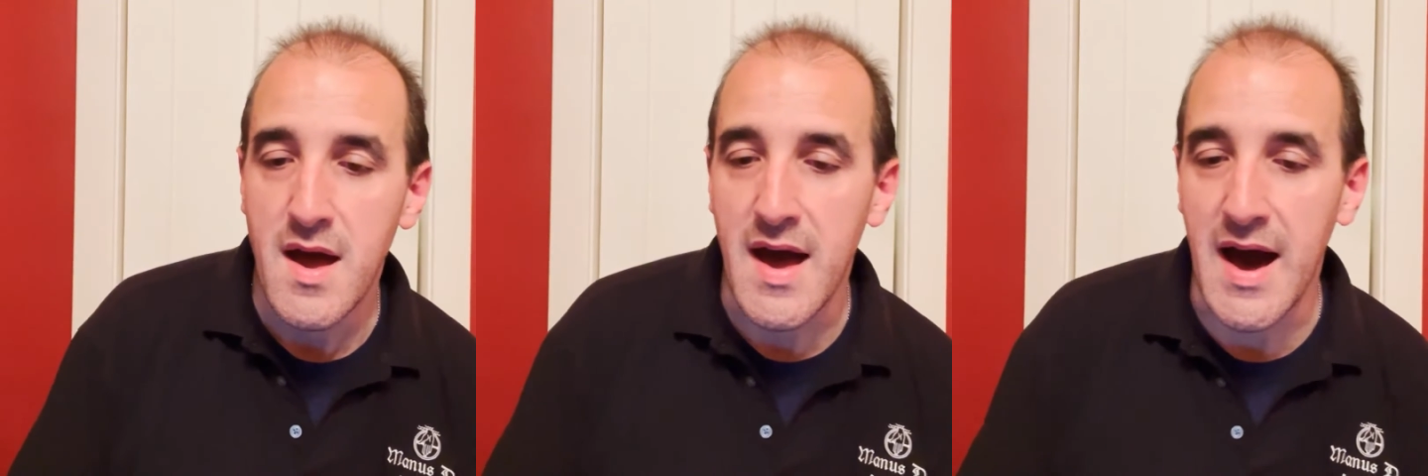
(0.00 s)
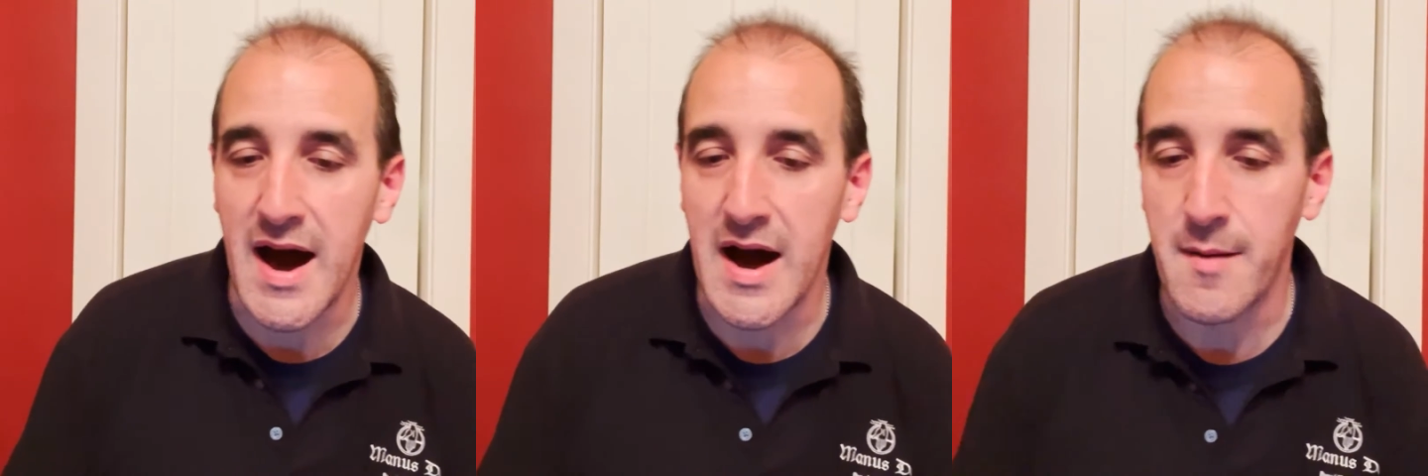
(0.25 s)

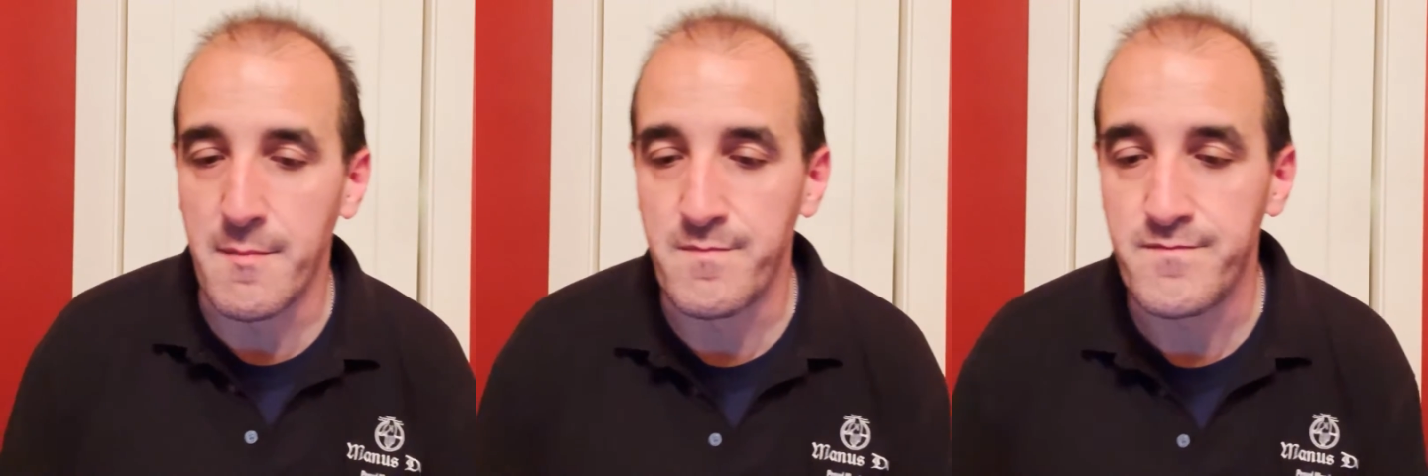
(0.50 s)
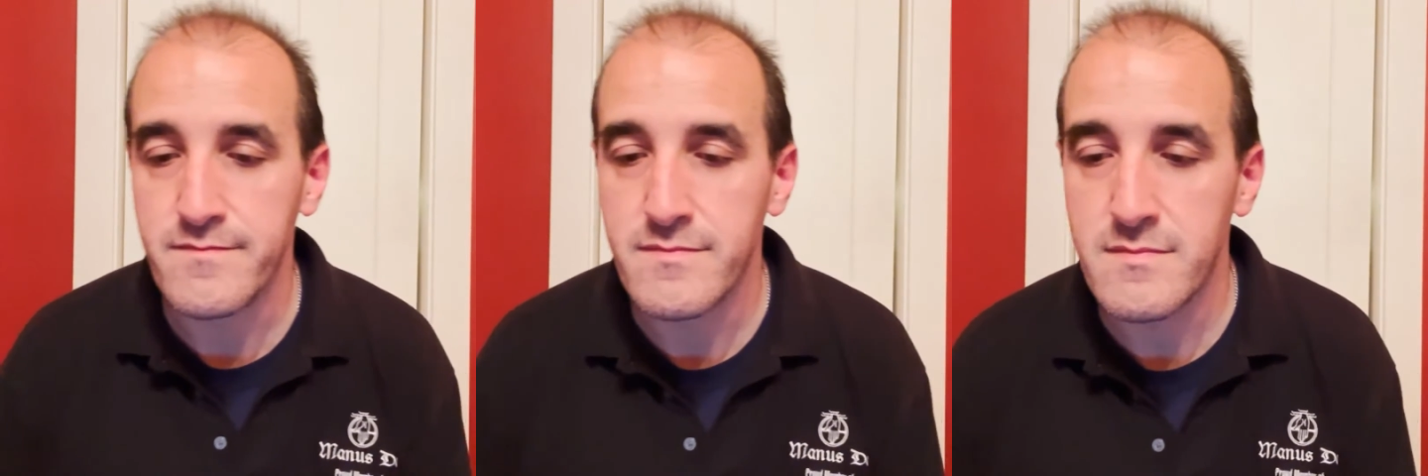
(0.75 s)

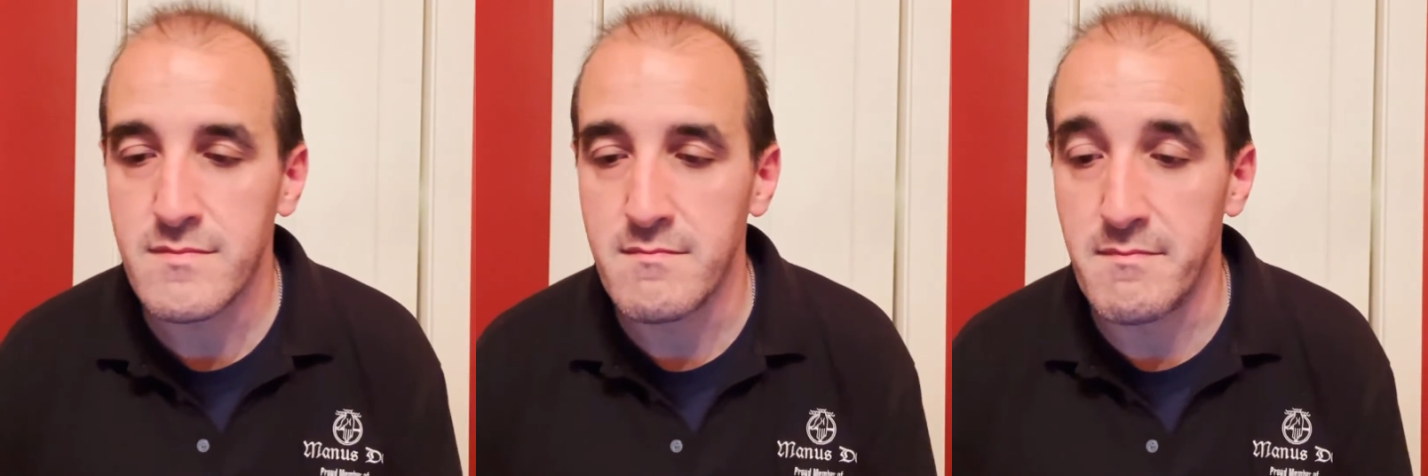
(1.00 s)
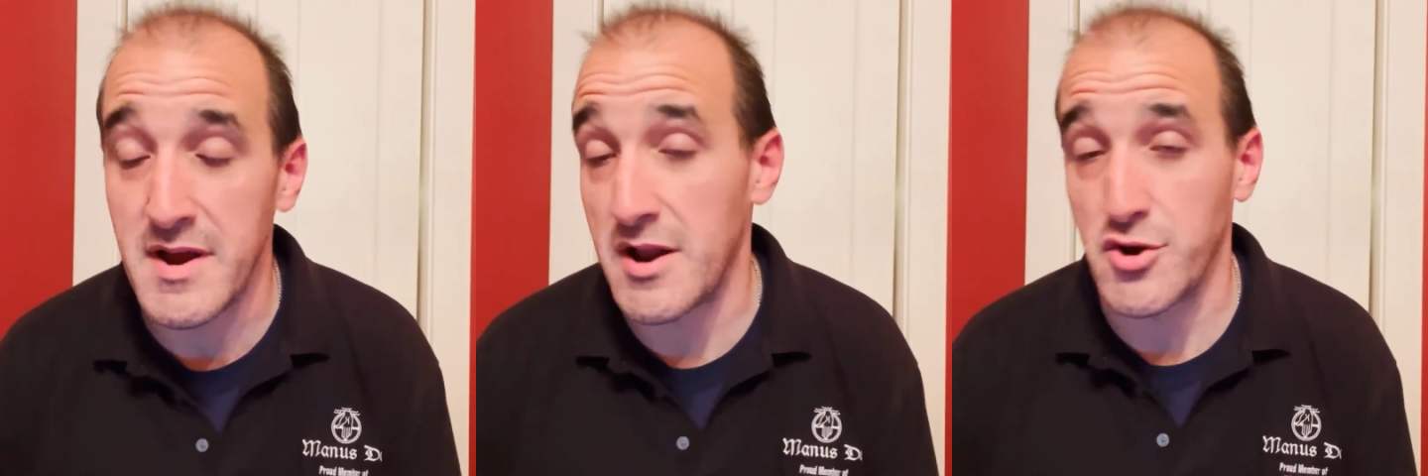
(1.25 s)

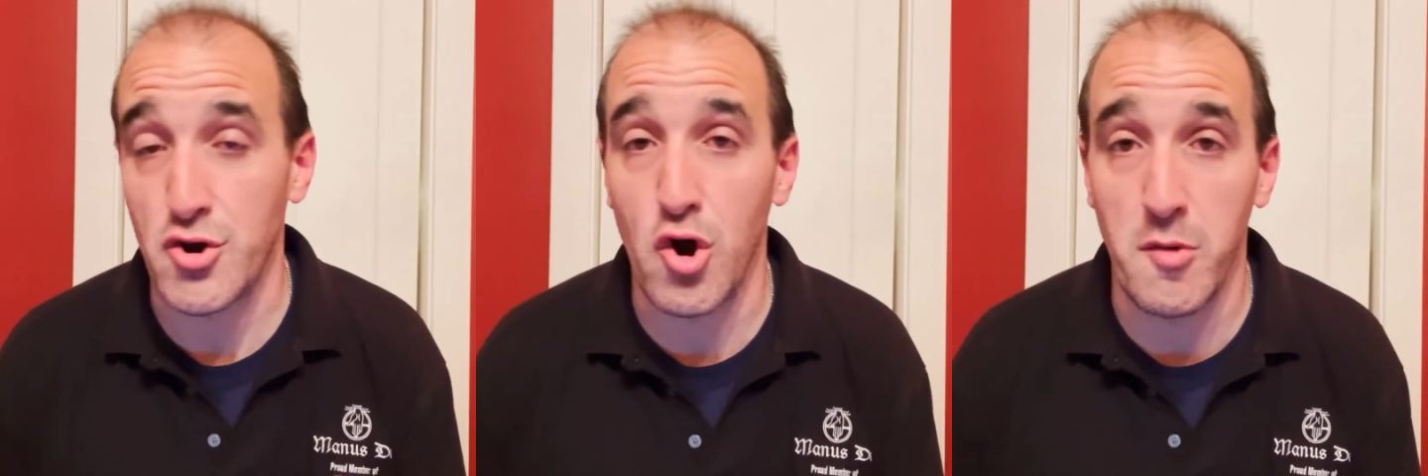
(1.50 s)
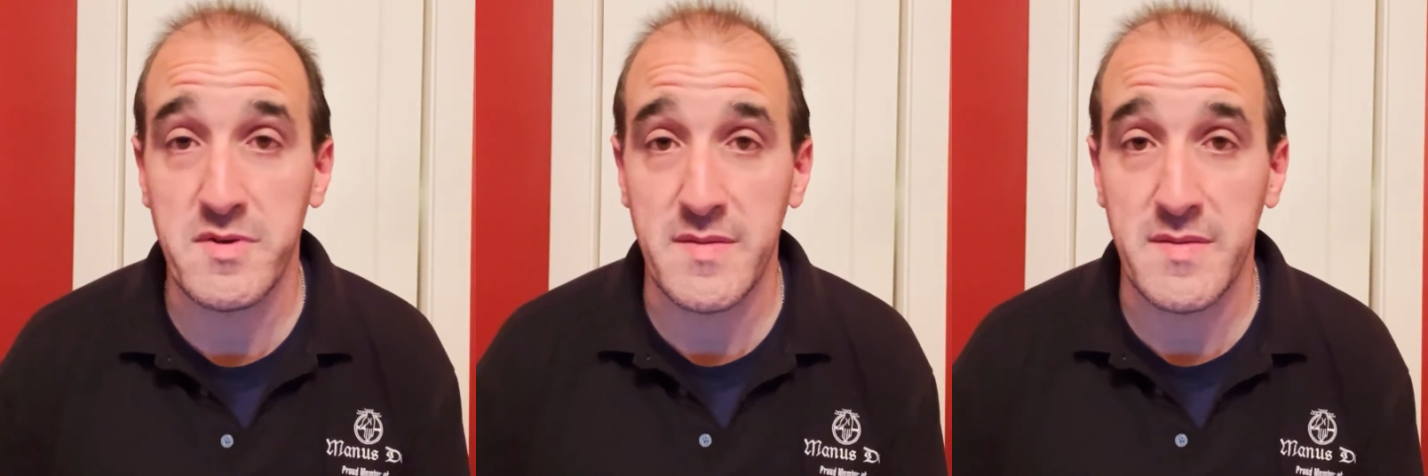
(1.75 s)
But on your home